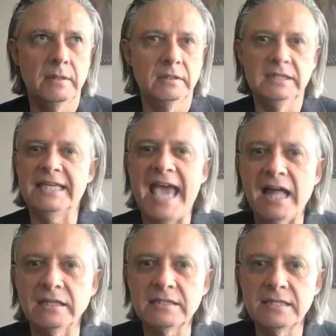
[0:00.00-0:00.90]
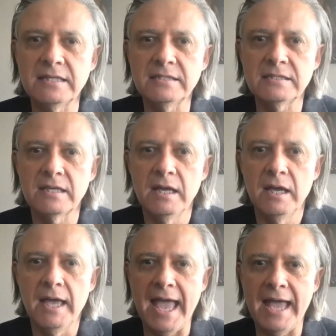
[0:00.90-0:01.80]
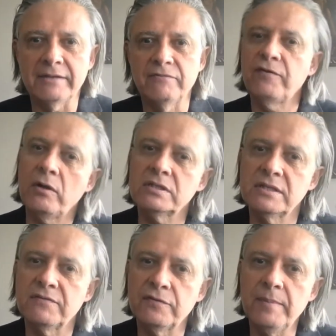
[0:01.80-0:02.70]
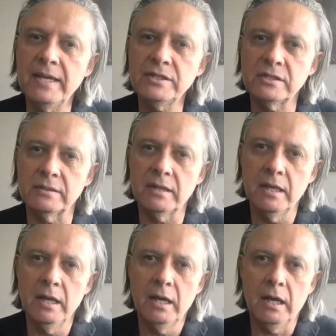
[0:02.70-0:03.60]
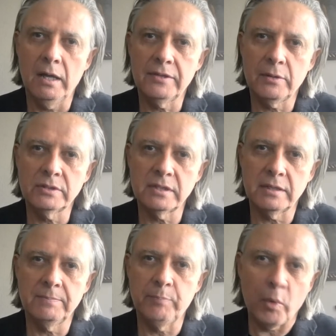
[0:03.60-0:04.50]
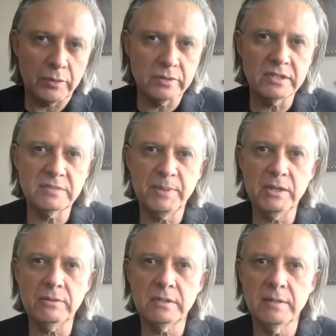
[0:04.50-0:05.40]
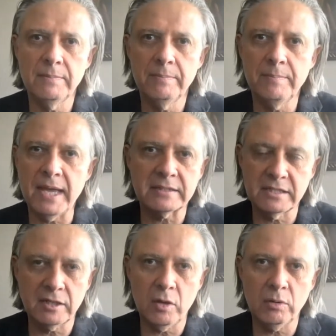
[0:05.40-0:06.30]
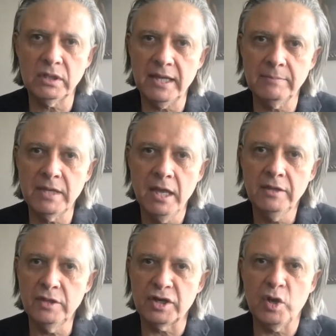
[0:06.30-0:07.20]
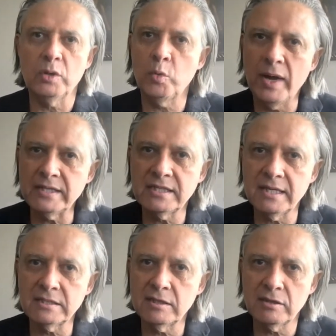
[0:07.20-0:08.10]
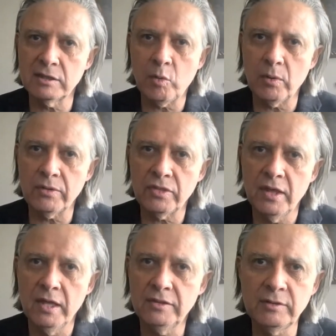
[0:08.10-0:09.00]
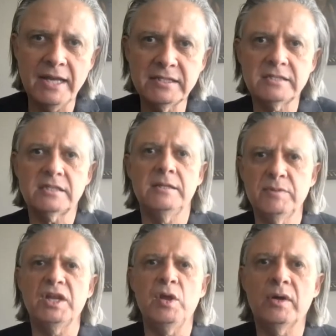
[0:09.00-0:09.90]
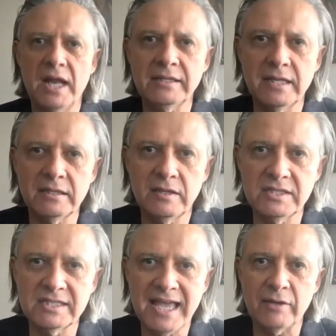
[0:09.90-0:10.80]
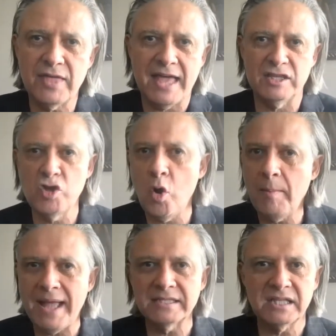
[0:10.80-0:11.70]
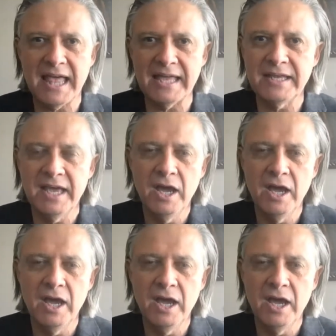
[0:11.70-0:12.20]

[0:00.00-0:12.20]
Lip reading: legalities, and false information. There was a border dispute. Mexico claimed the Rio Nueces to the north. The United States claimed the Rio Grande to the south. That no man's land